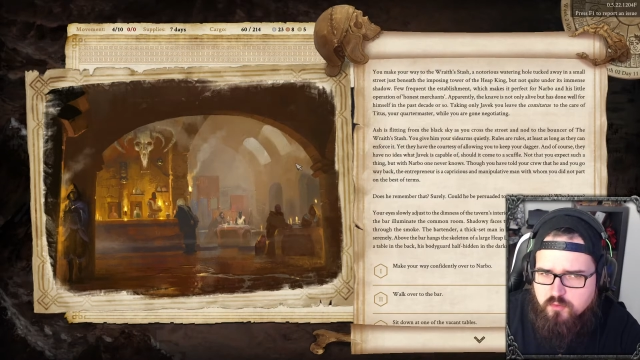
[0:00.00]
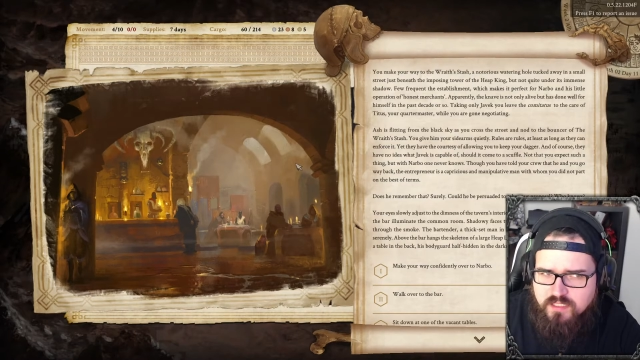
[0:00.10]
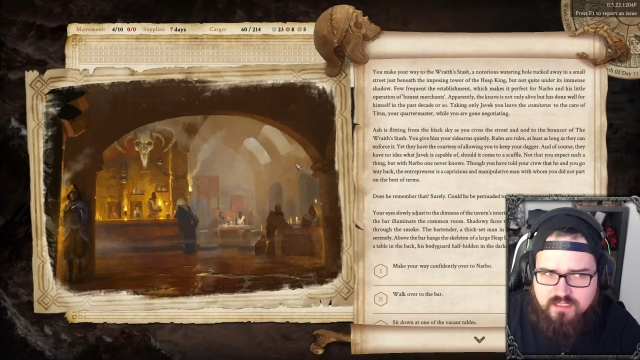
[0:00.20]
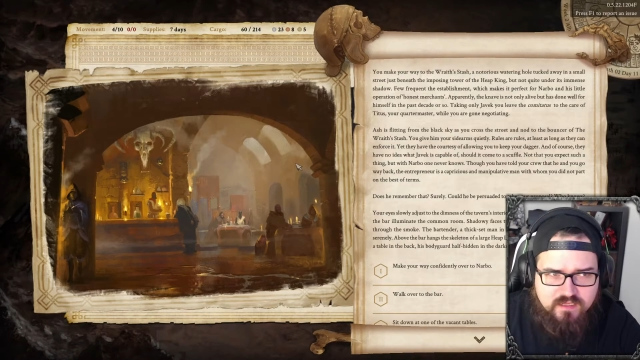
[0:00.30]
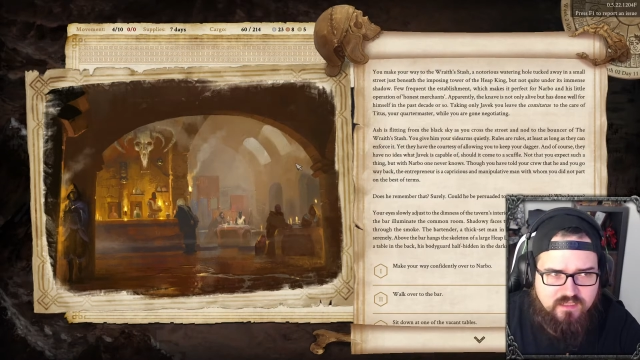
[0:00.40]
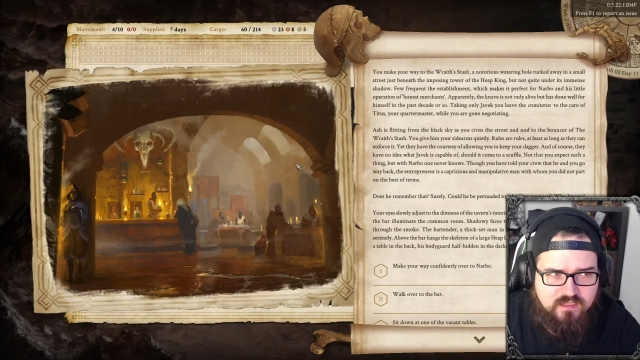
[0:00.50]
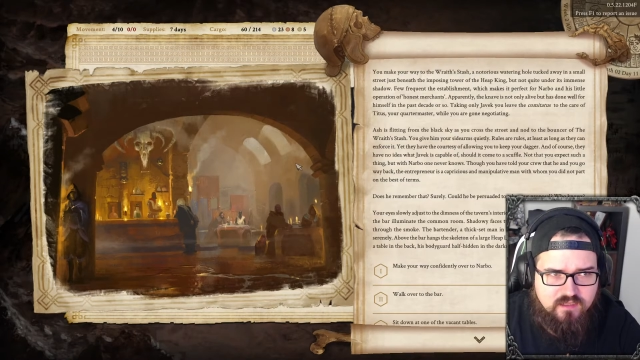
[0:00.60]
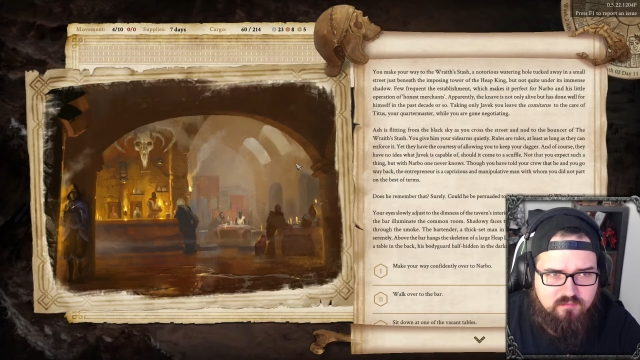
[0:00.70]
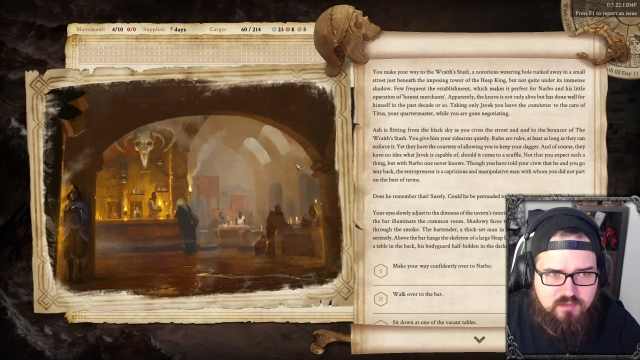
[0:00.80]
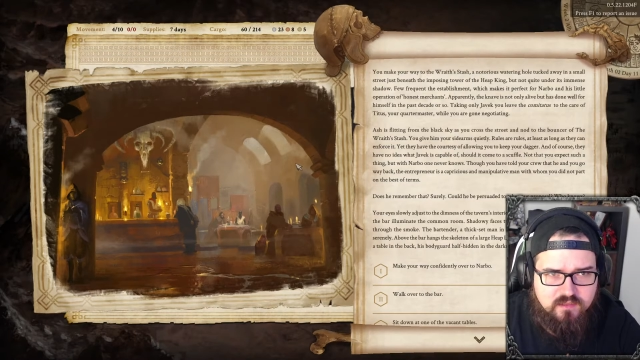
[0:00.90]
click a
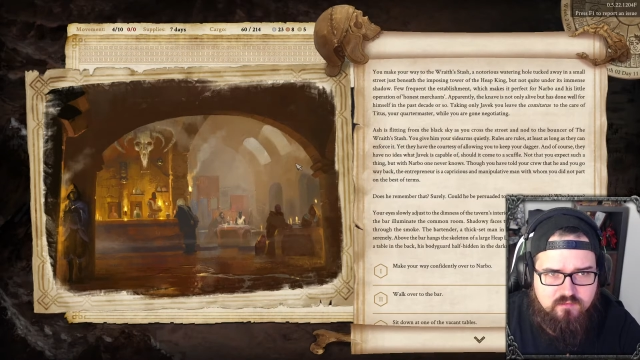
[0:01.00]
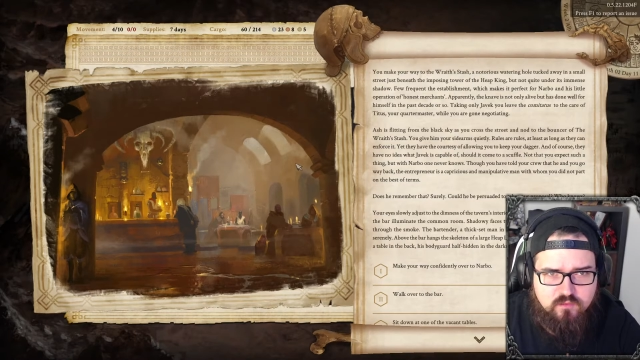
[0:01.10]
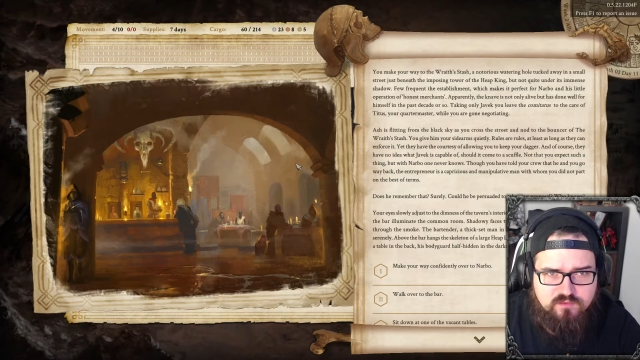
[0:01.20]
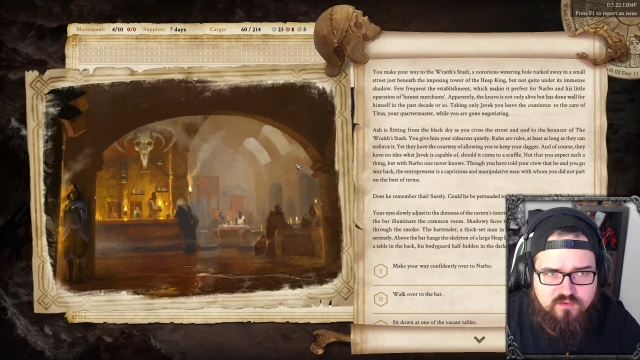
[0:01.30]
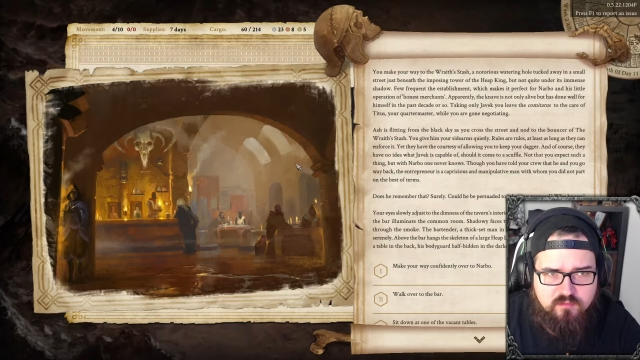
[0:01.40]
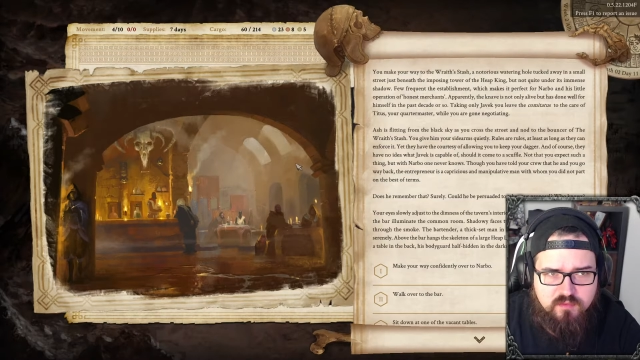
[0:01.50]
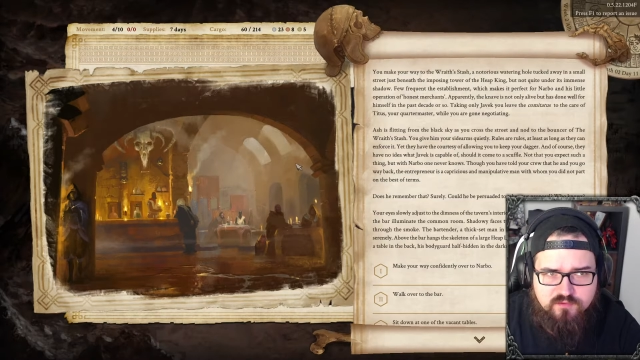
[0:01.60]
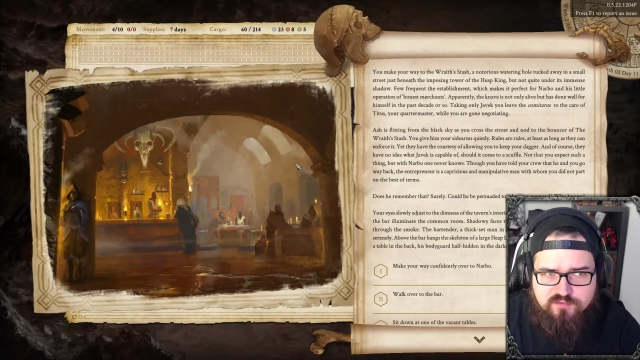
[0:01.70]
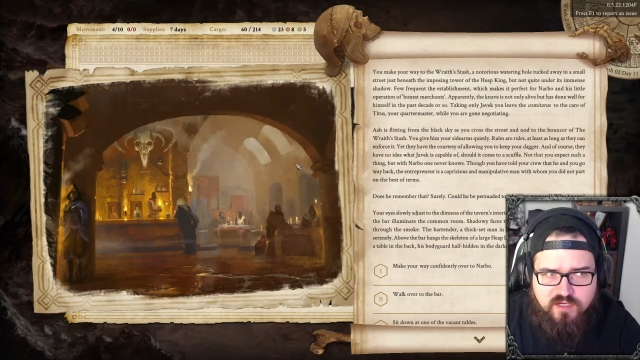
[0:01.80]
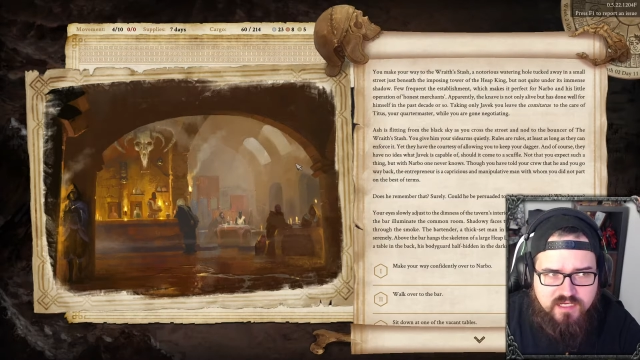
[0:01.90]
little bit with a little bit
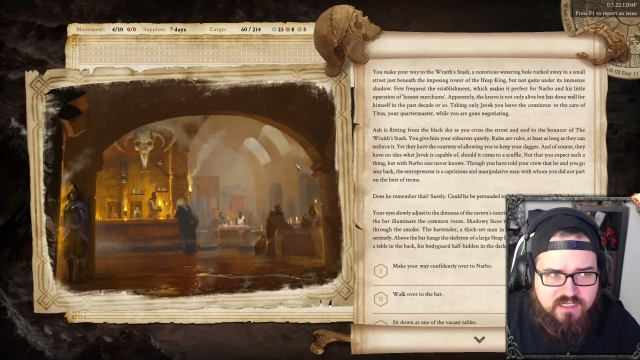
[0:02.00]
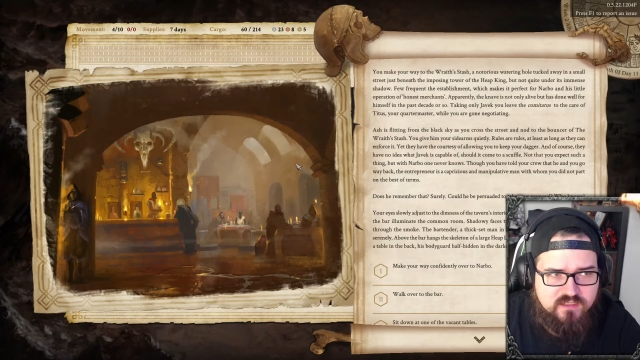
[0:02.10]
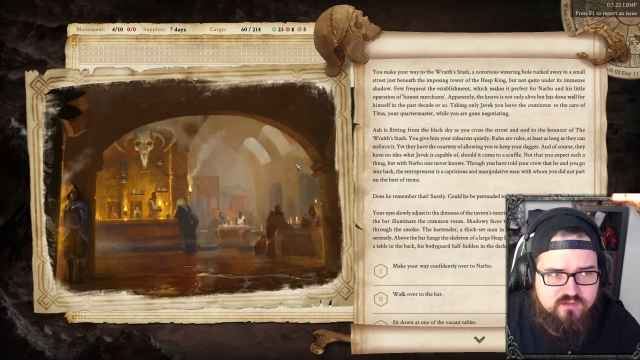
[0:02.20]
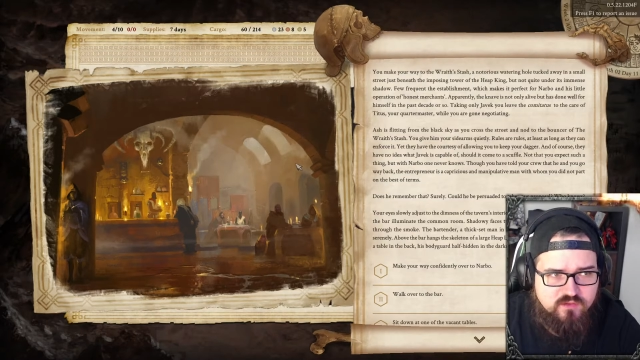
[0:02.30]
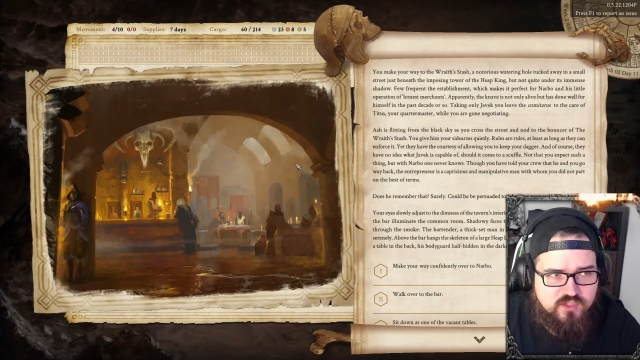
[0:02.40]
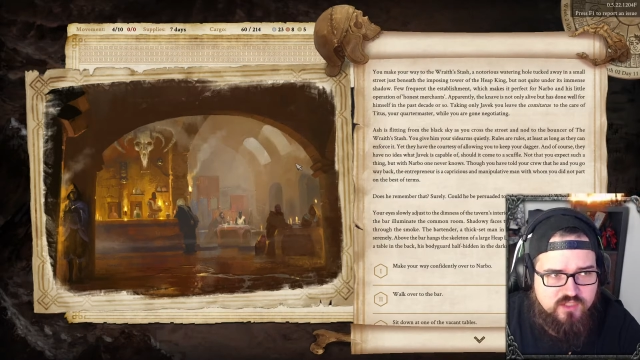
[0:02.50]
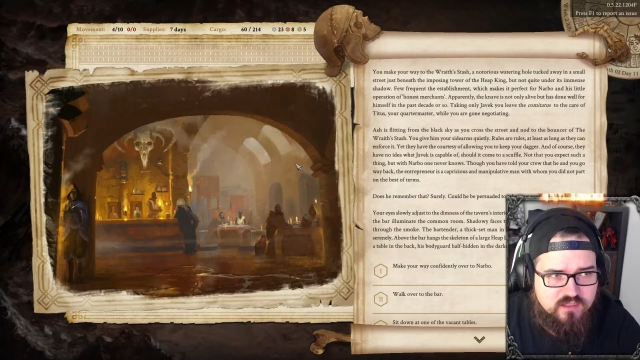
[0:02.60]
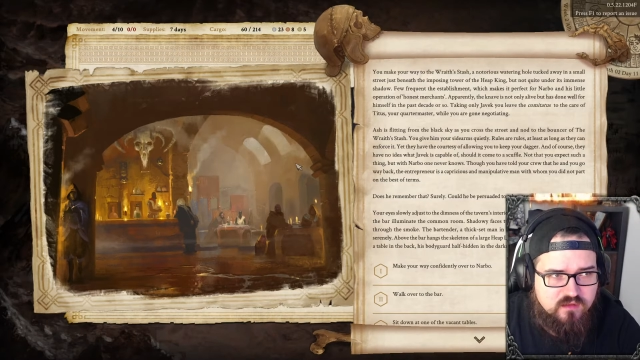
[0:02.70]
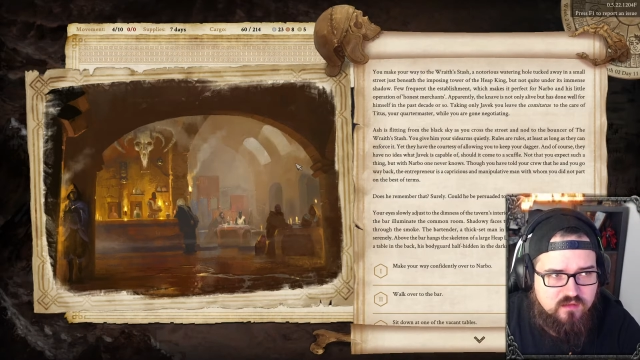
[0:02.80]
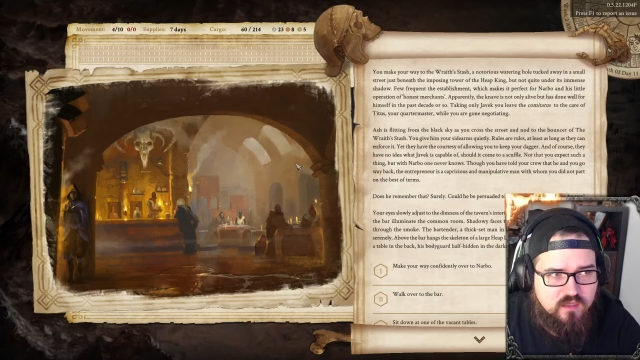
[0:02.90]
of fighting,
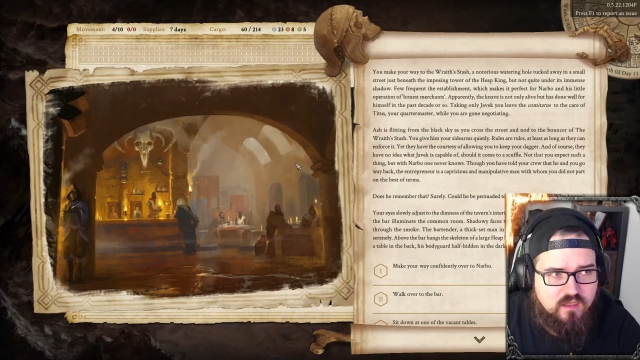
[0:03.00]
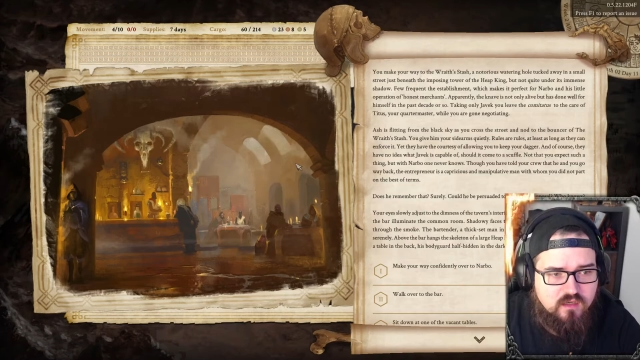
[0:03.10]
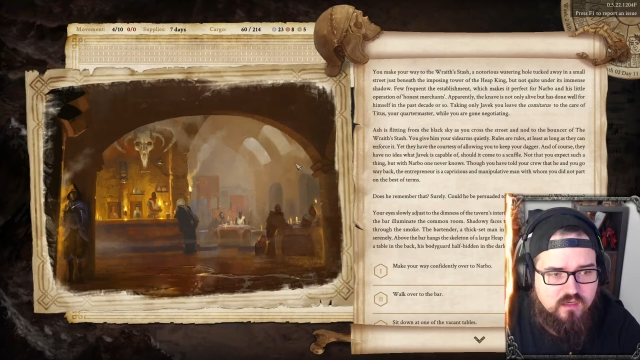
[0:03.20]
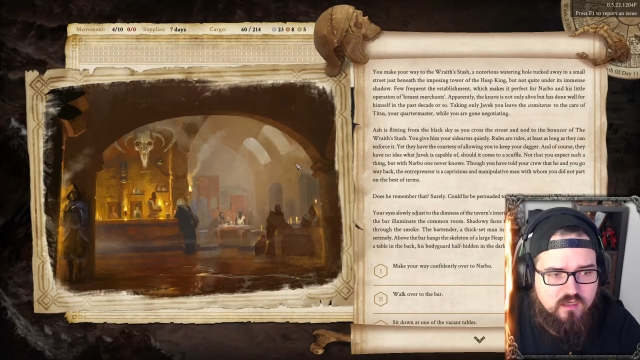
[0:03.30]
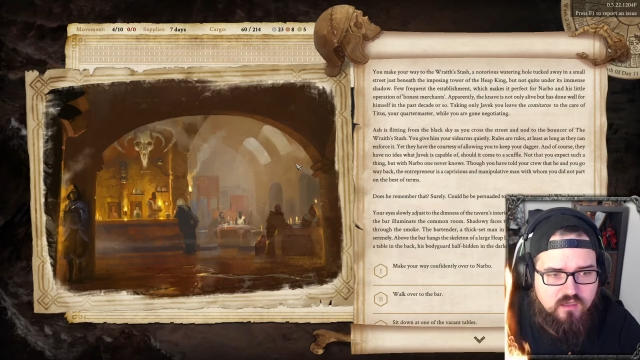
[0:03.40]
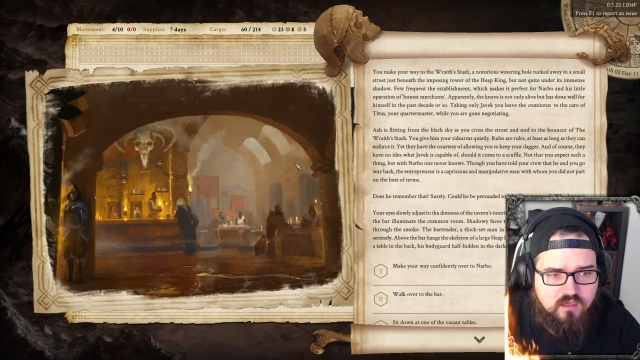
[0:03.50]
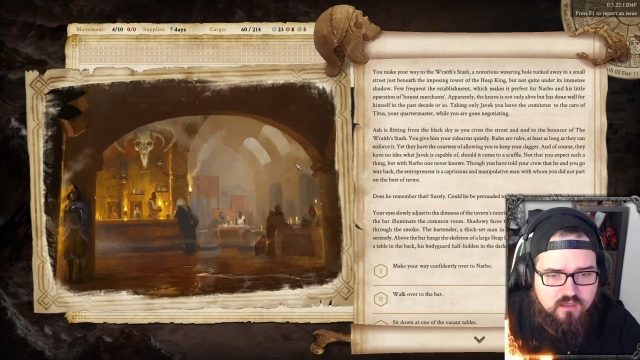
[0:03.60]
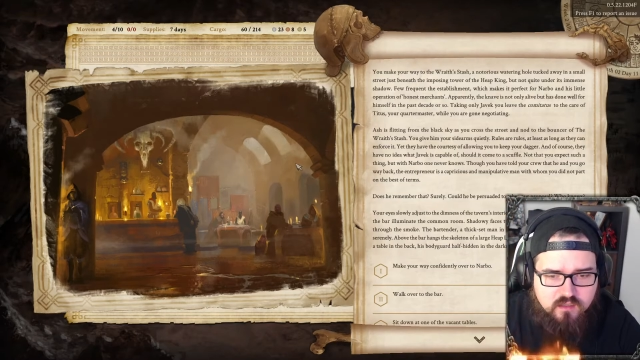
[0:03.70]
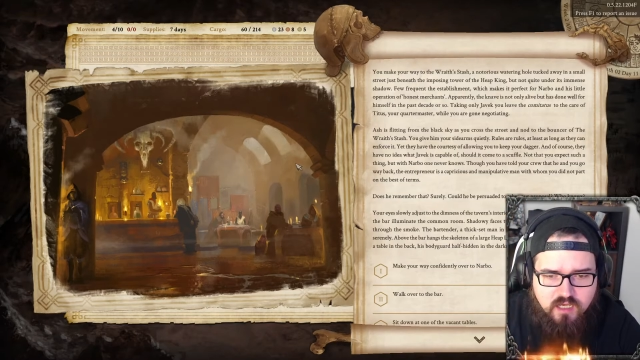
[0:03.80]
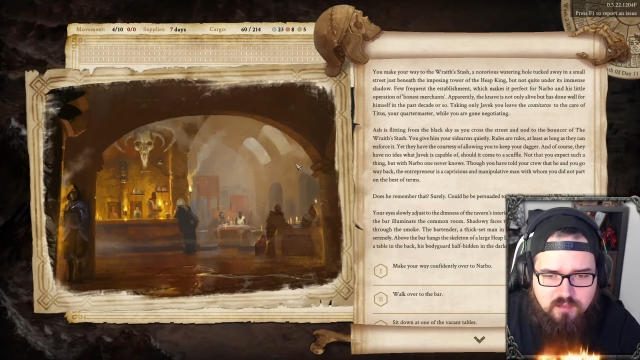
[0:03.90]
strategical
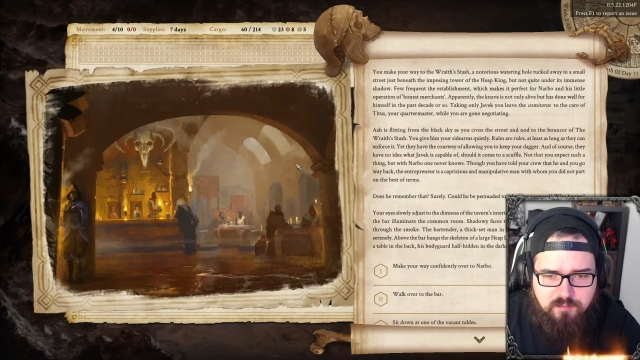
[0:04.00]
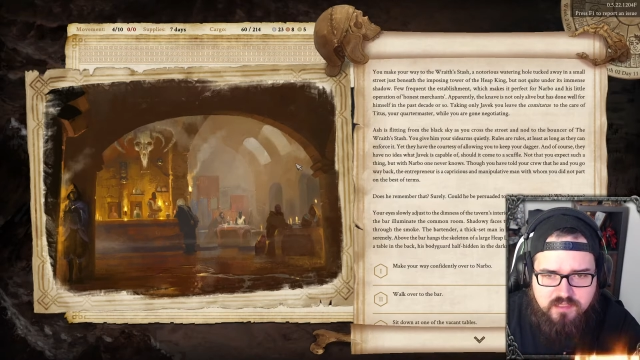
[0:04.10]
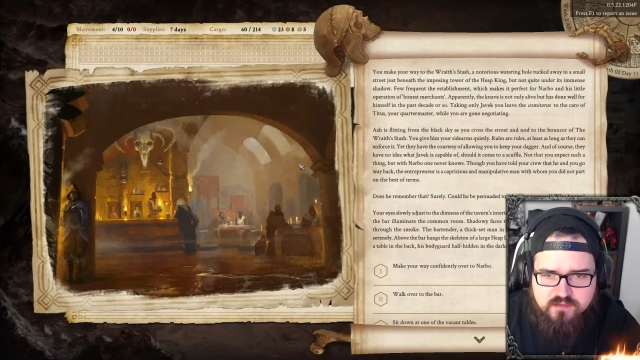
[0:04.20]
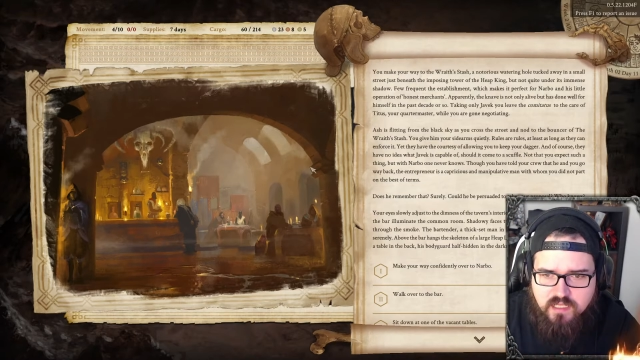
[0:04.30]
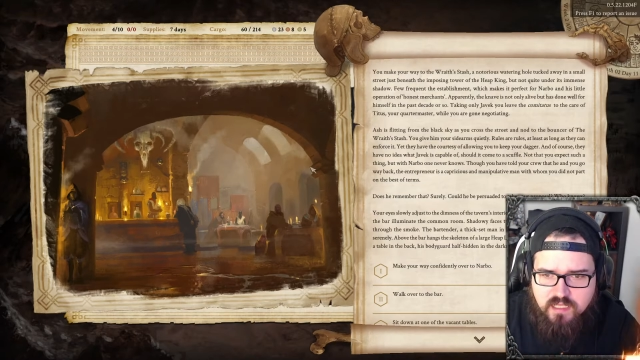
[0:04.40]
combat,